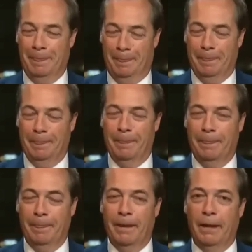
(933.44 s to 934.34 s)

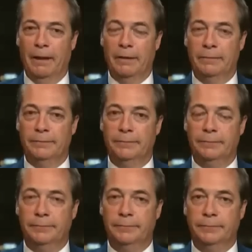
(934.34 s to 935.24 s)

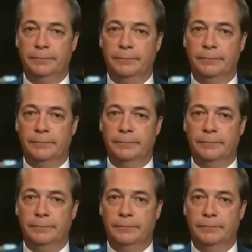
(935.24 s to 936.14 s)

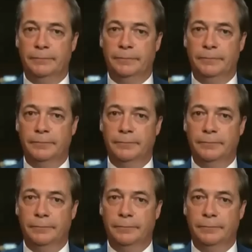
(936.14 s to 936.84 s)
The person shown says nothing.